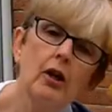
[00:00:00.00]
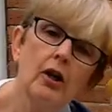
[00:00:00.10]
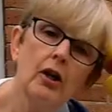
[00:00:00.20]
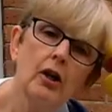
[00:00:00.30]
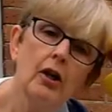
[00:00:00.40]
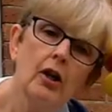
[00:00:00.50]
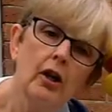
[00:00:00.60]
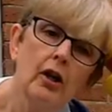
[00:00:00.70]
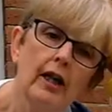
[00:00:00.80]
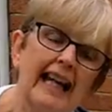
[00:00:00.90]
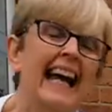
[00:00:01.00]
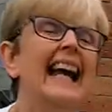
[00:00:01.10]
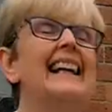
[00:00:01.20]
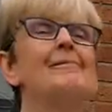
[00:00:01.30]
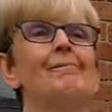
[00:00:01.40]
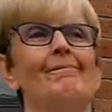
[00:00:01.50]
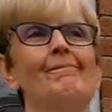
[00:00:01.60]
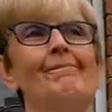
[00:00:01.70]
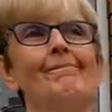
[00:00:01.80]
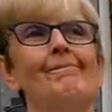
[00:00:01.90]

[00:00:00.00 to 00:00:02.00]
Nobody speaks.